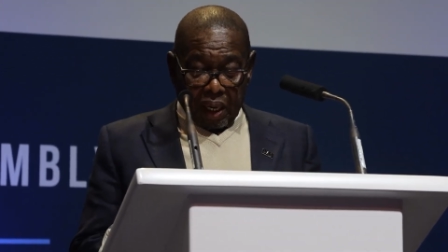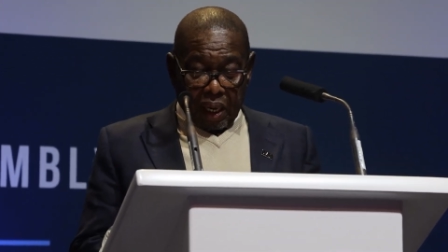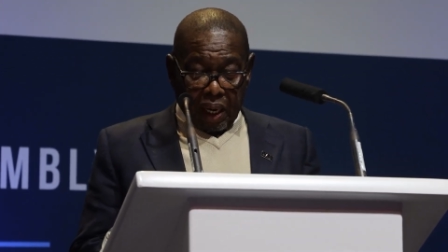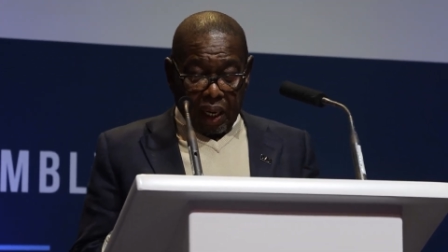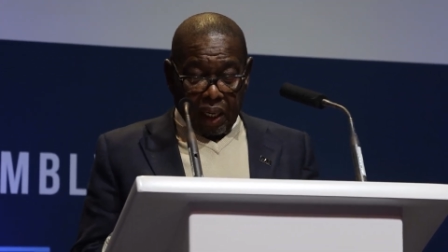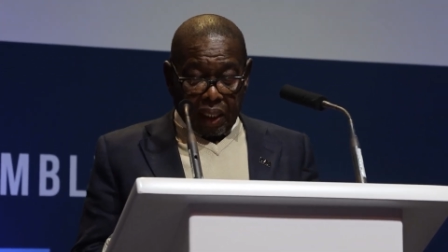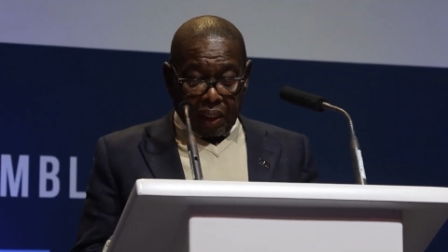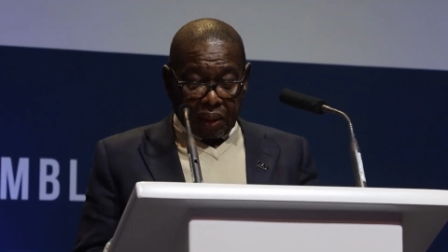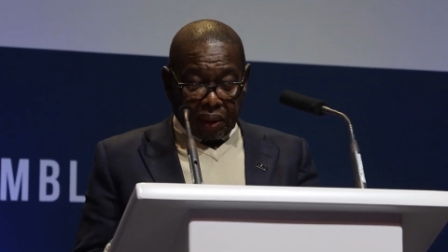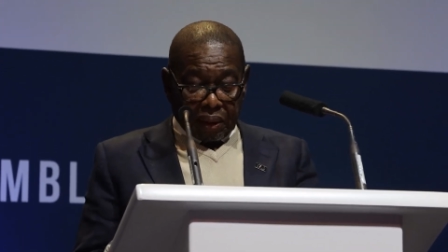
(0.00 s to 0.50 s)

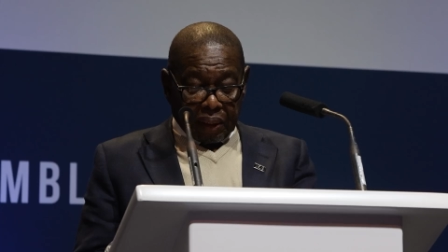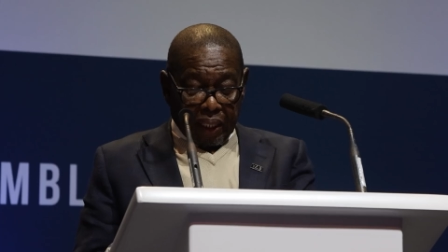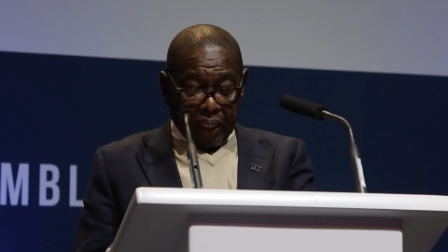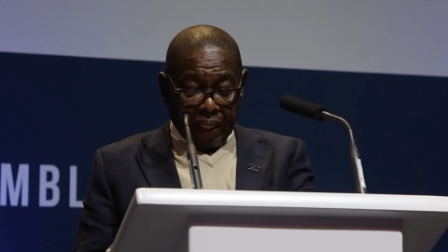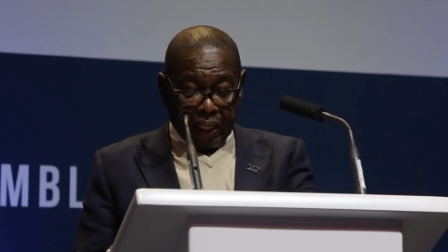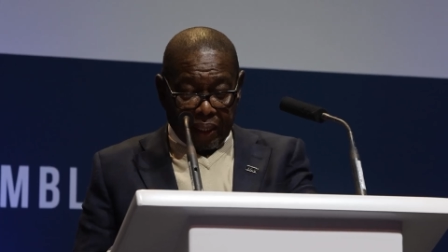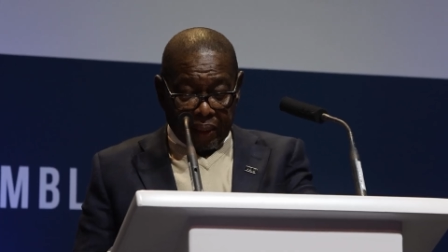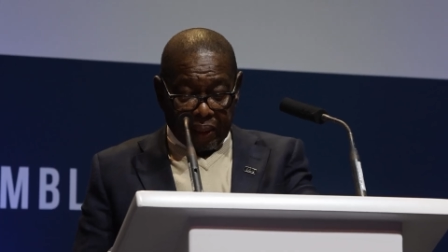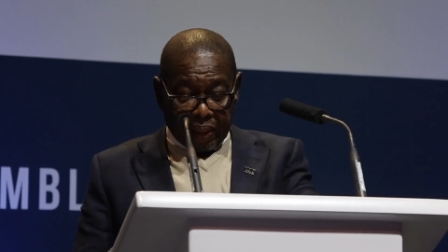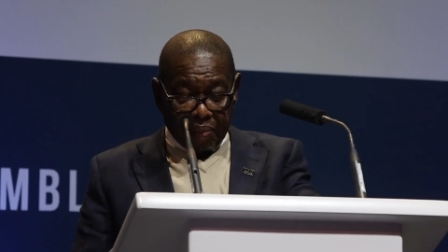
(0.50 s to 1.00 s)
and
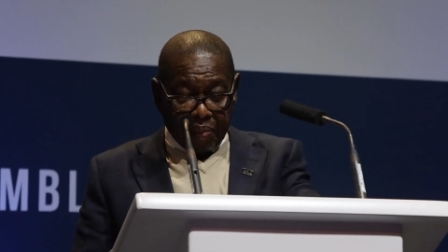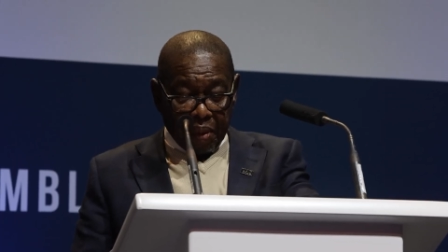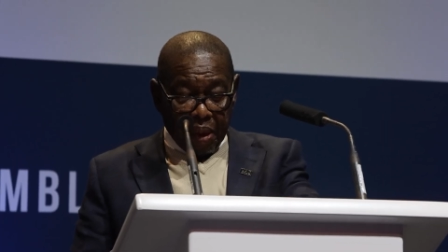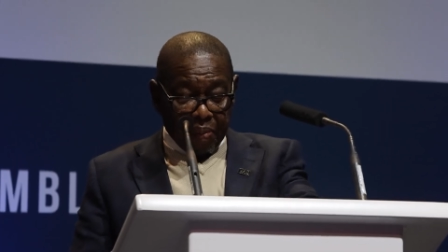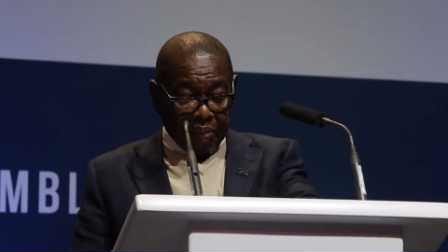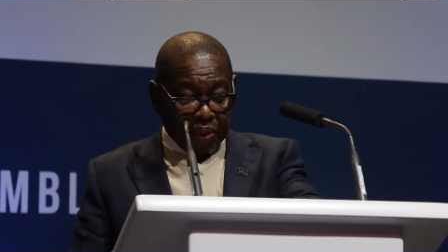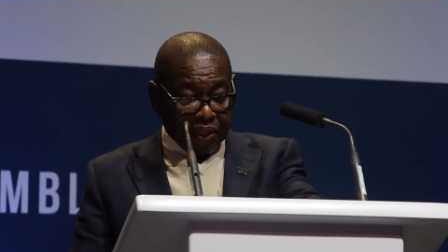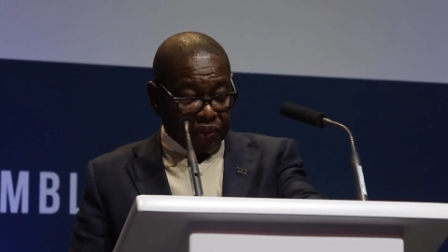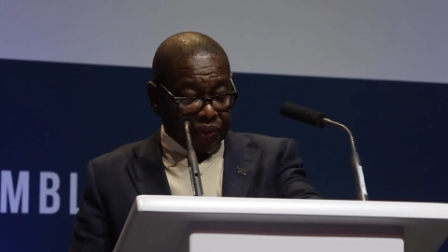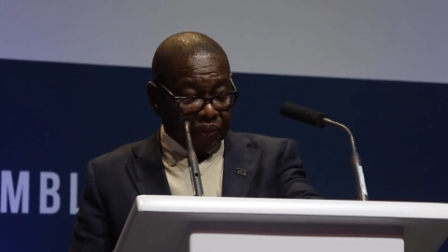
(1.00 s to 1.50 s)
the
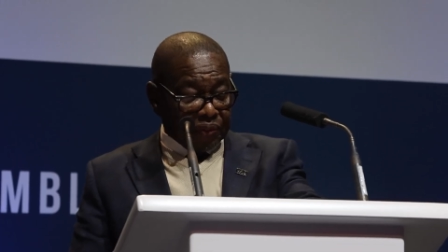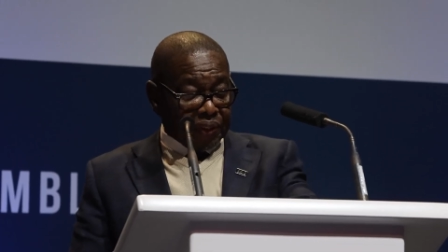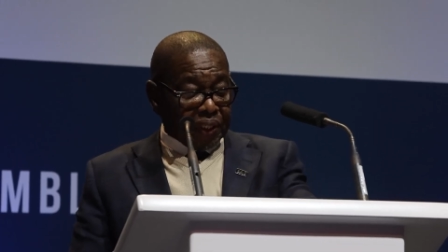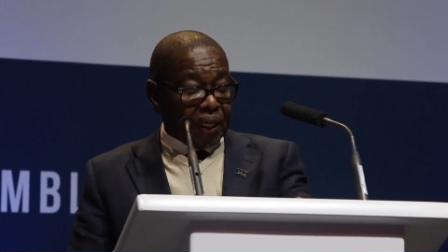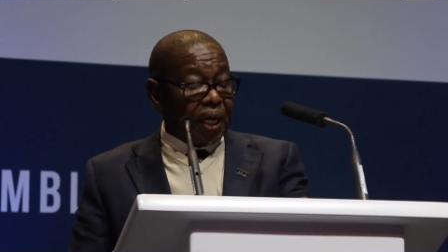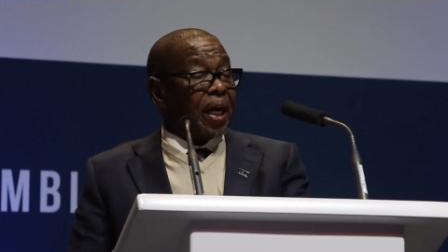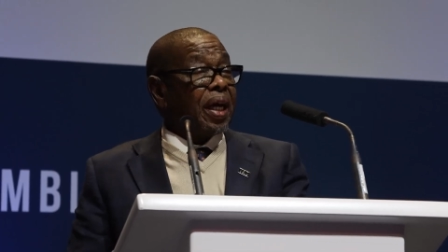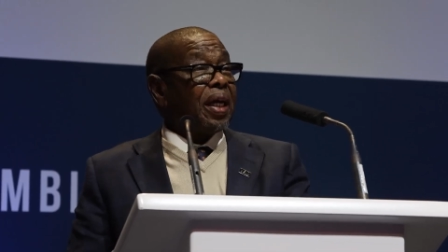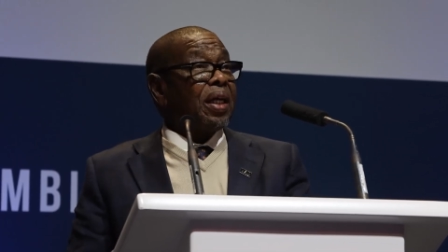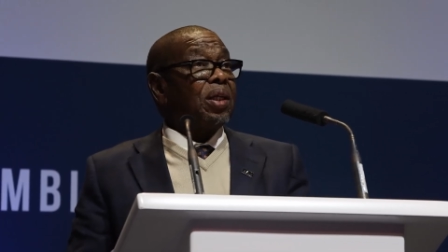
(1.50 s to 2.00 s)
members of
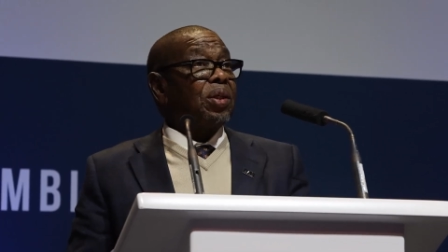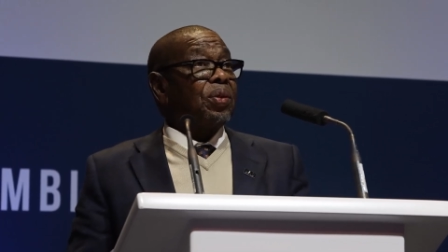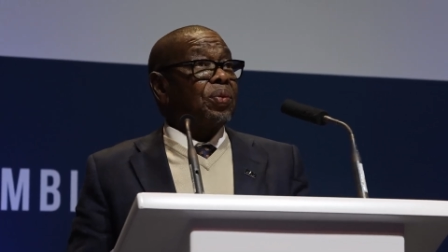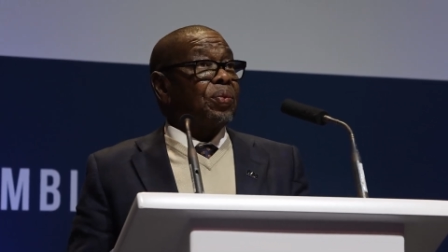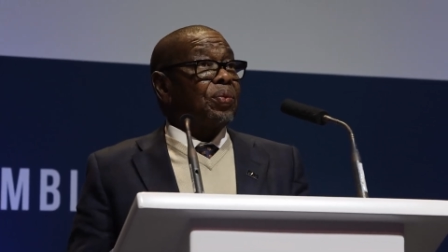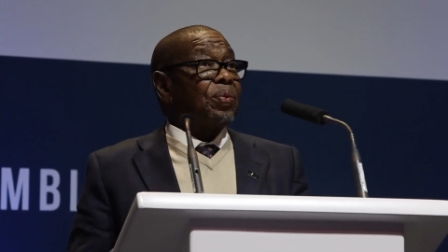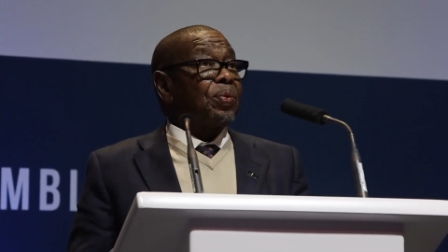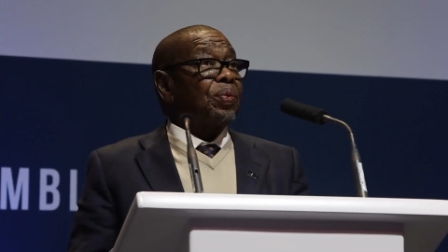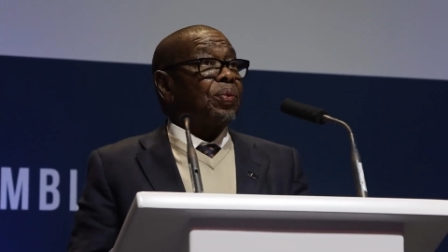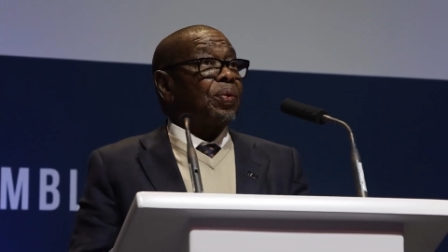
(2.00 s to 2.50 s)
the
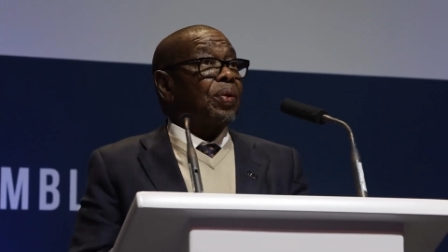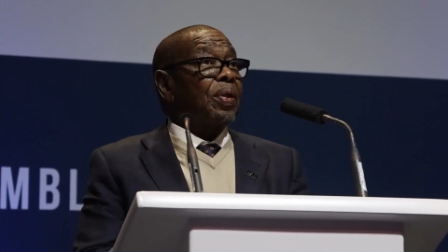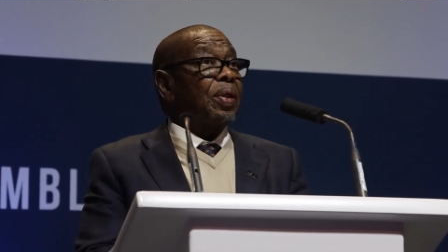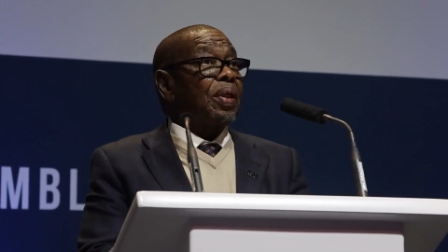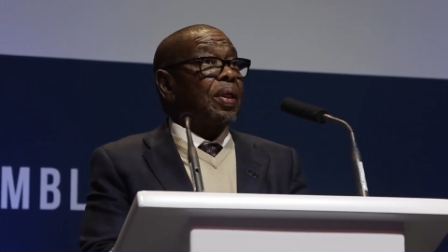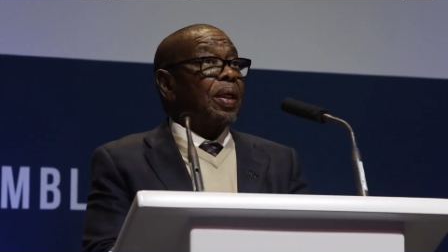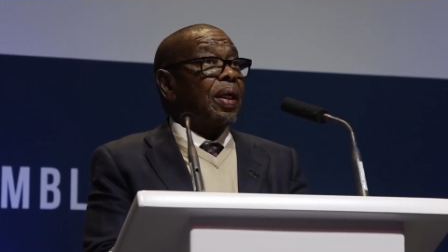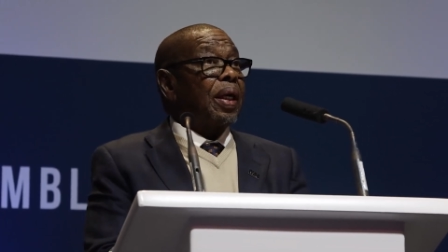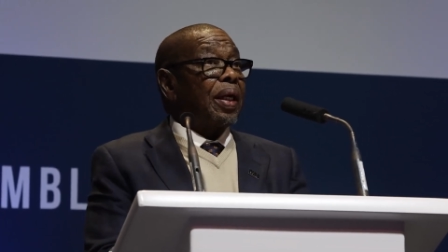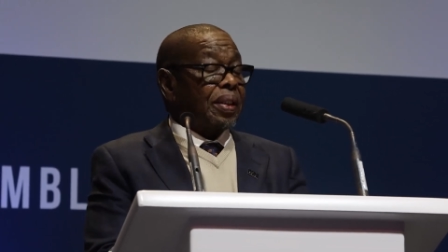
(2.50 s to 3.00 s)
IAU
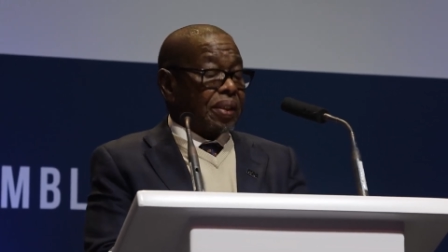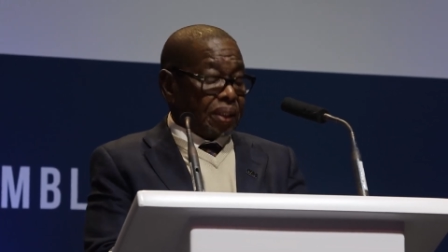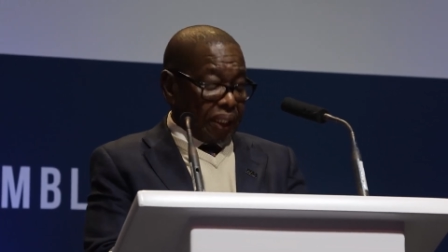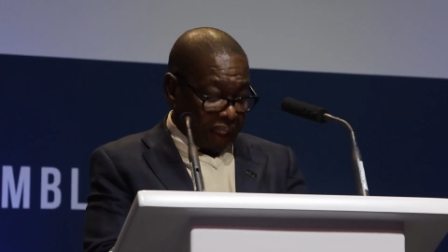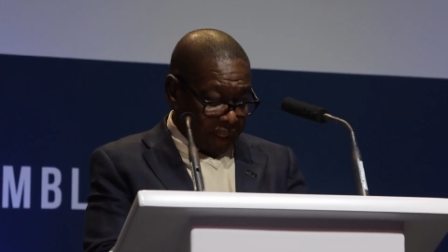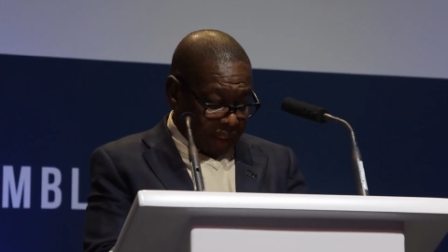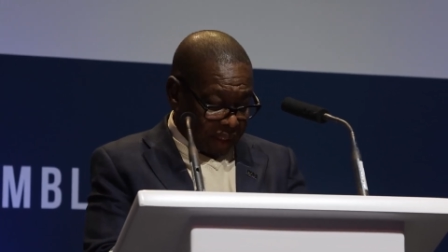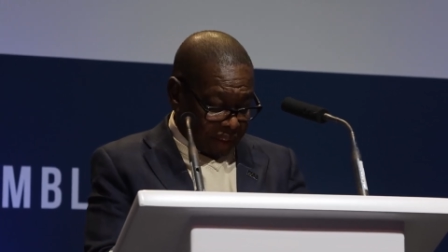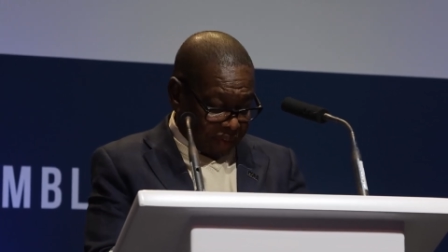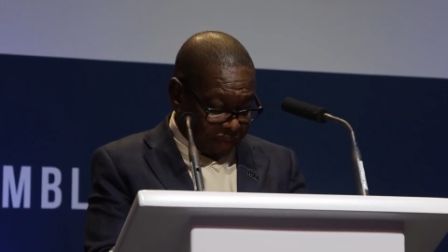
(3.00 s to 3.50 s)

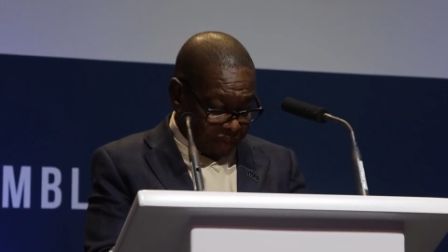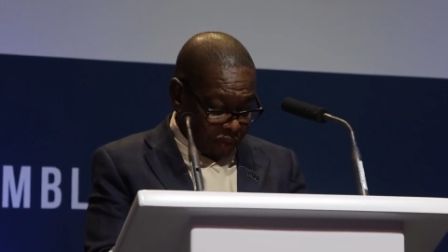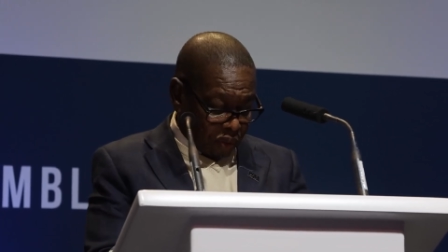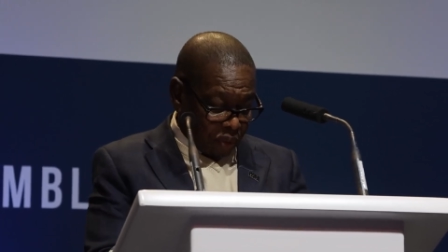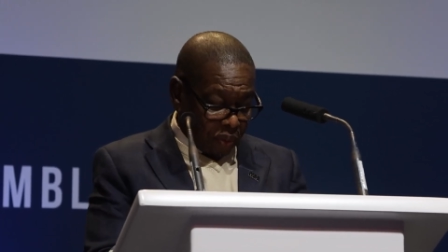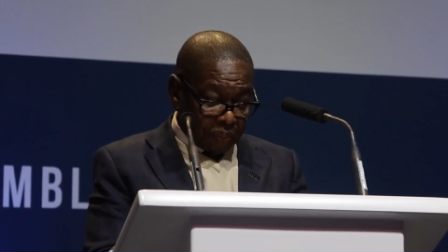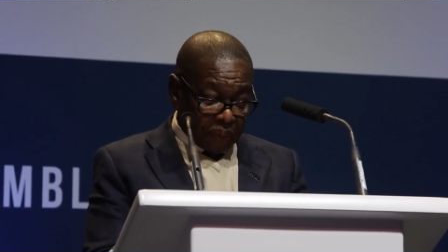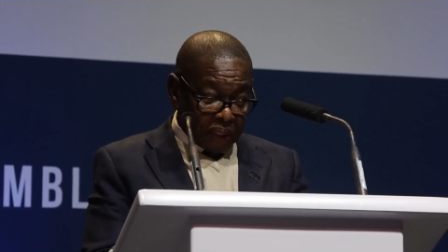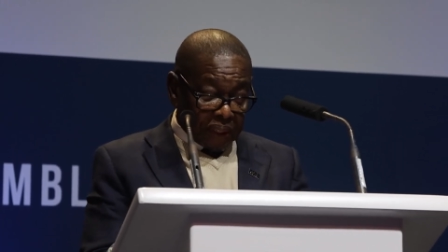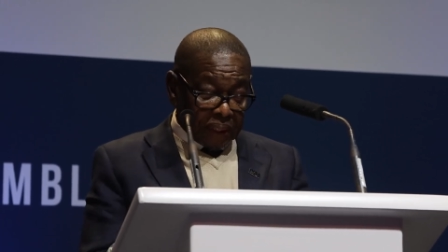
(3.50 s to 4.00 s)
Executive
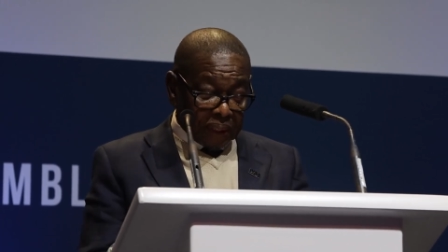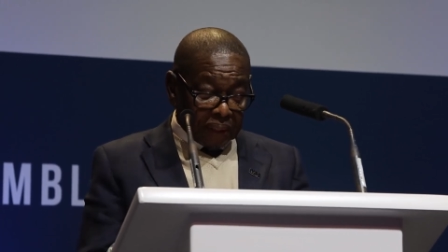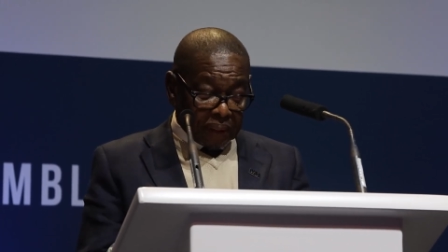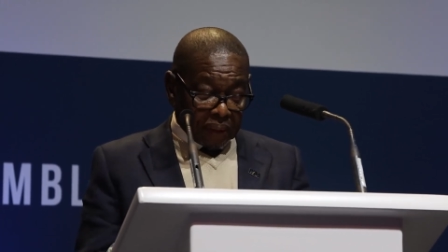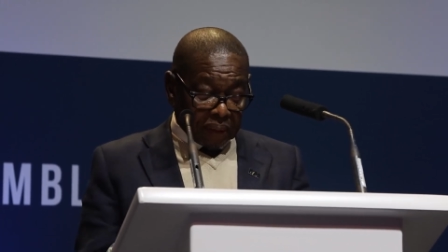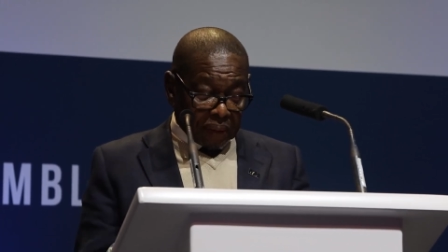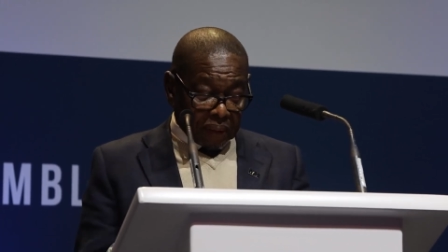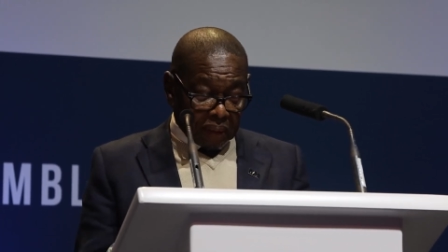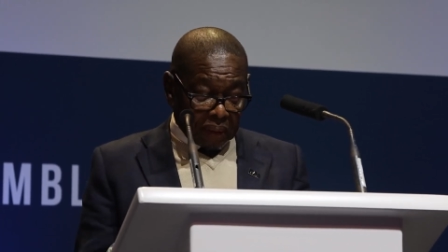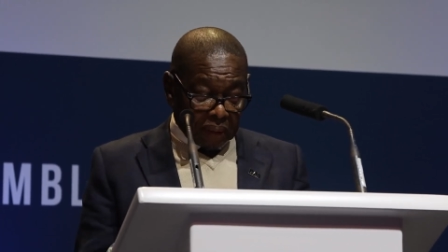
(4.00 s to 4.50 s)

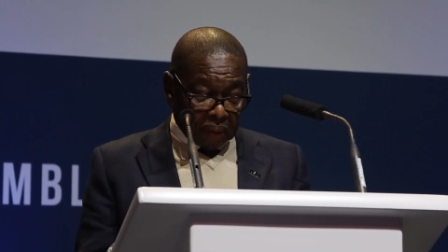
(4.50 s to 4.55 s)
Committee,